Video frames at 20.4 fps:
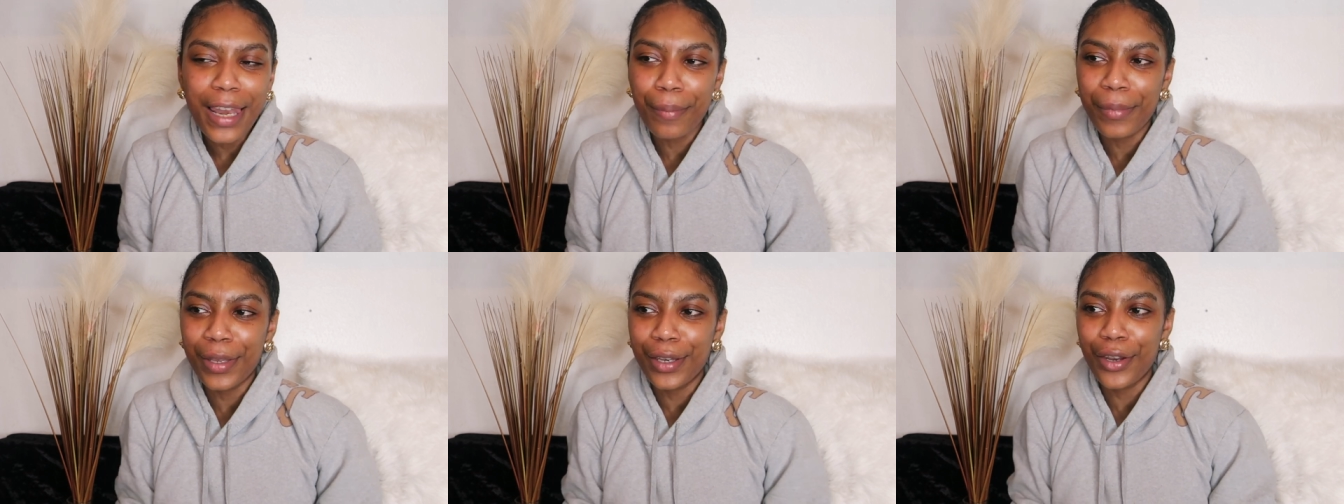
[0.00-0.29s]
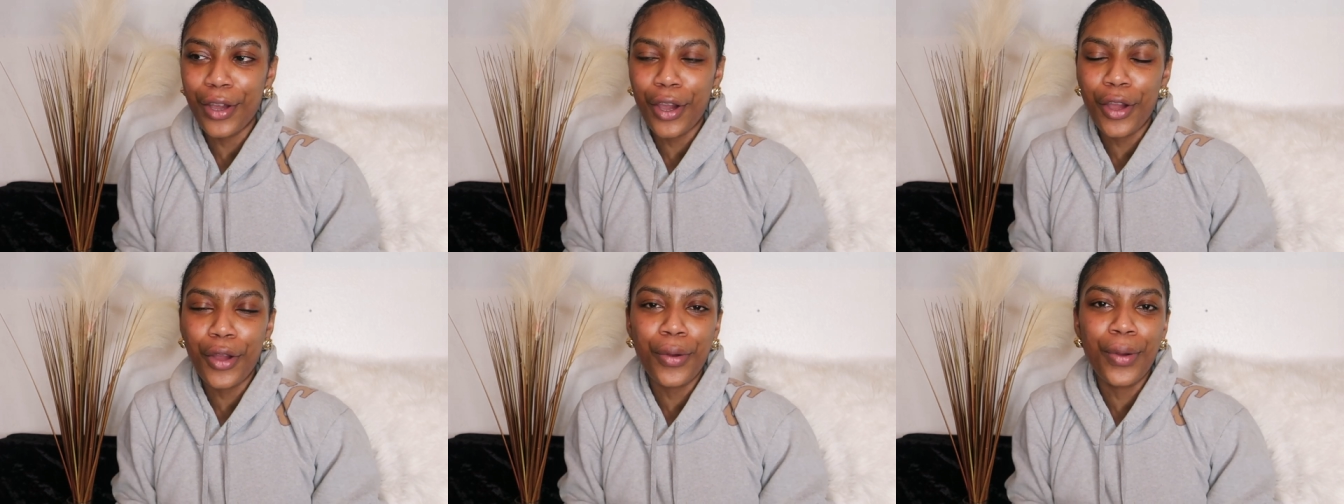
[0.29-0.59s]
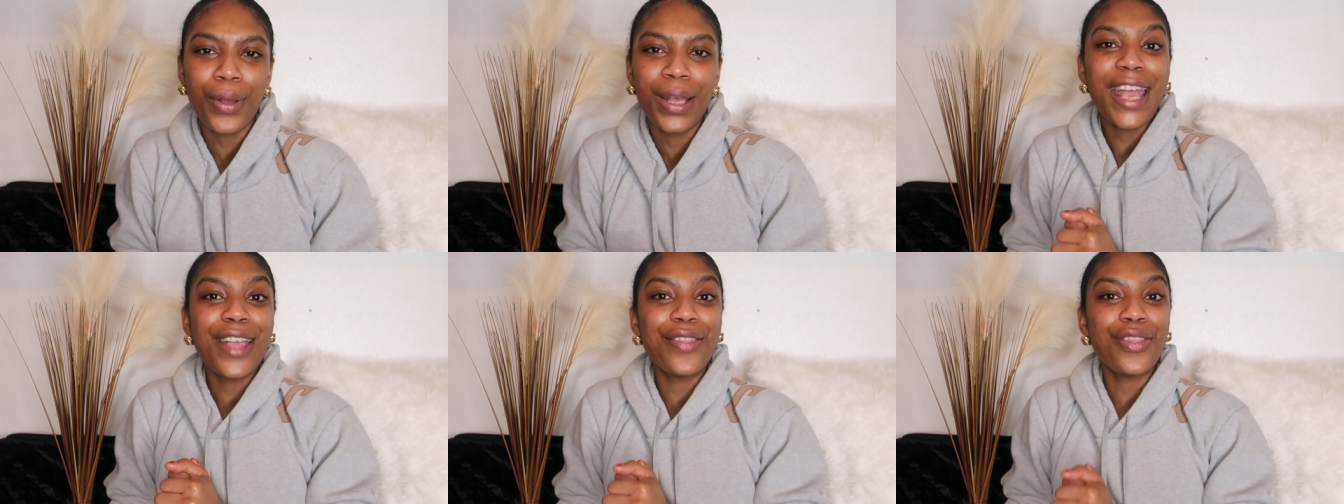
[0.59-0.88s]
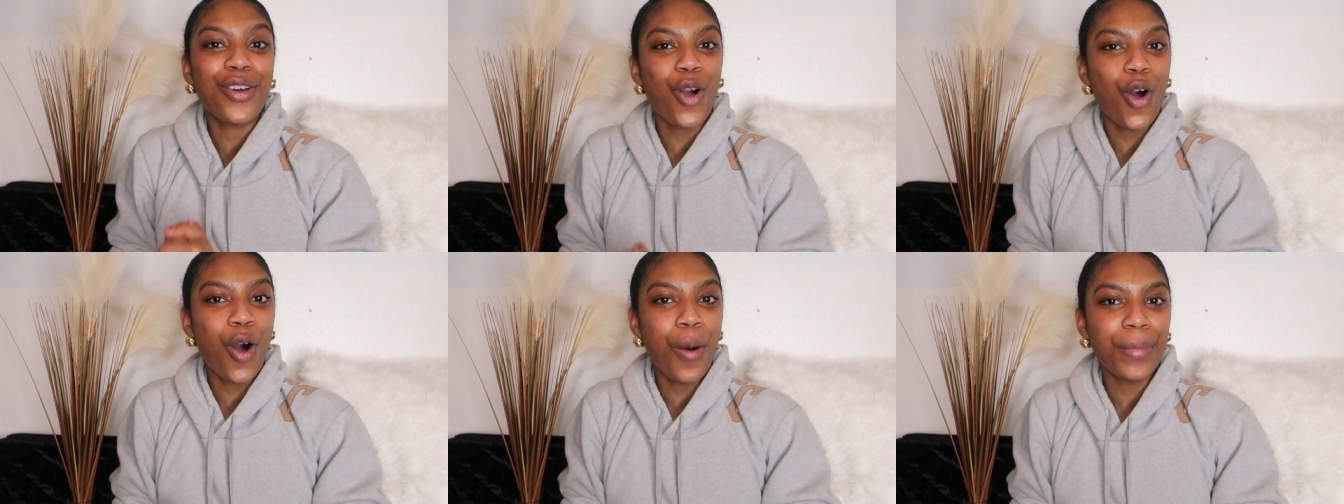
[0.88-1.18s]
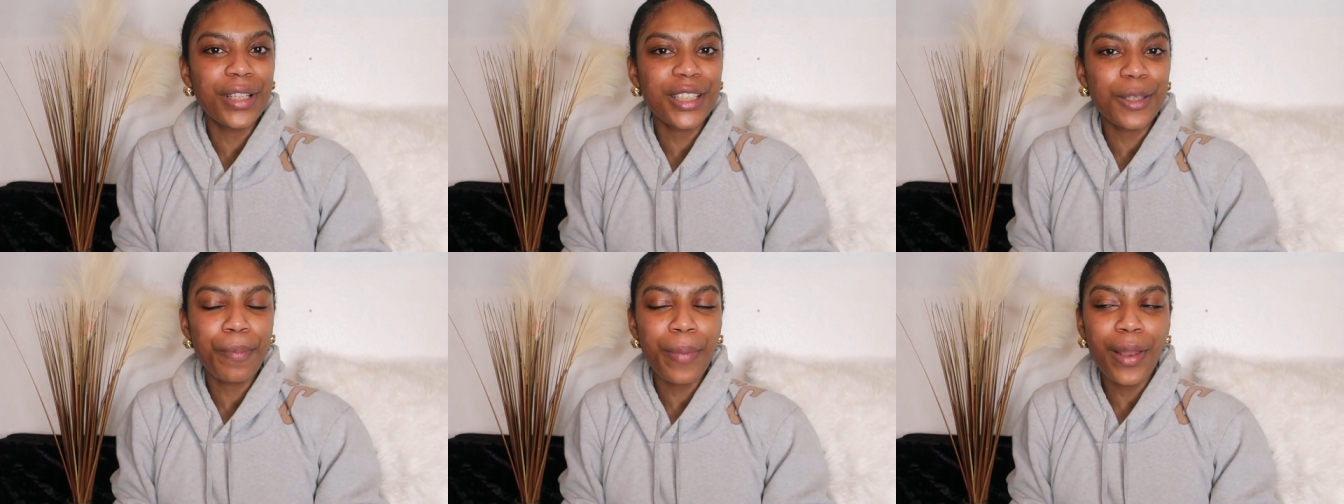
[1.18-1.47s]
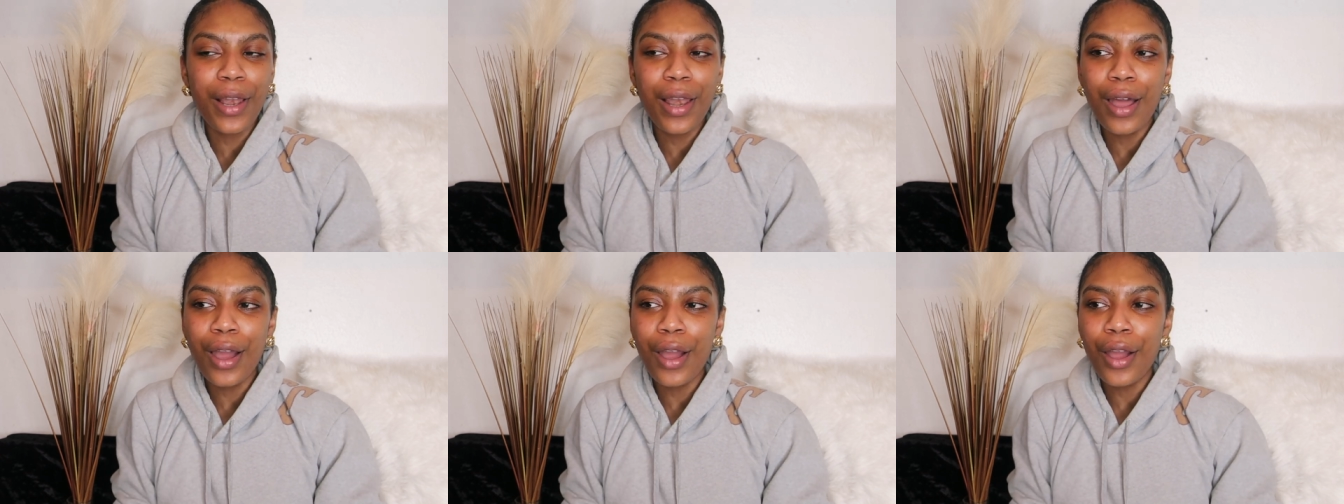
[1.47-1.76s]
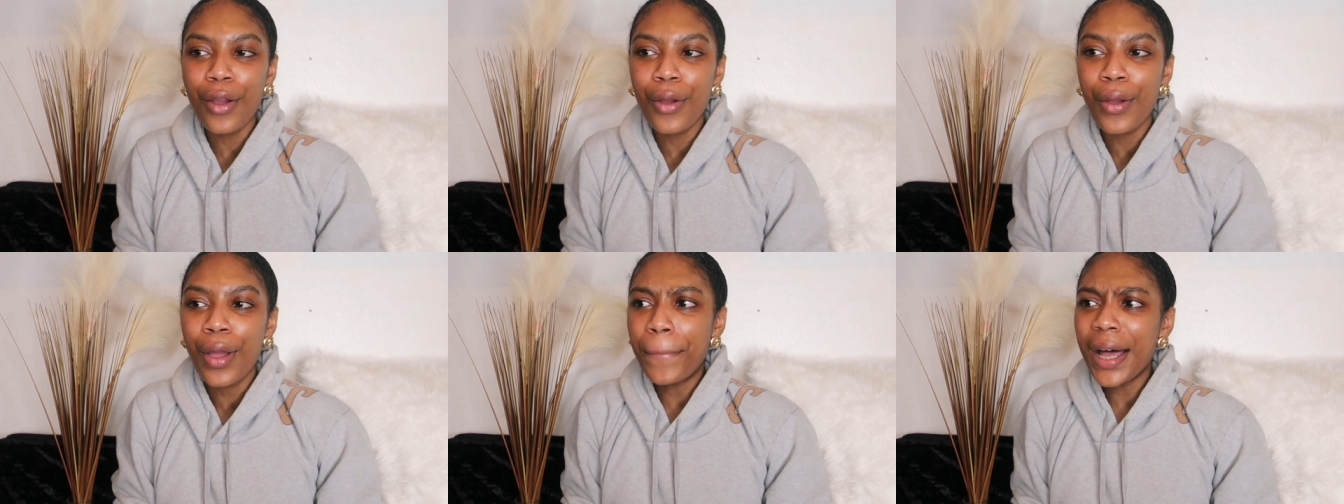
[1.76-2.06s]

Let me know in the comments below.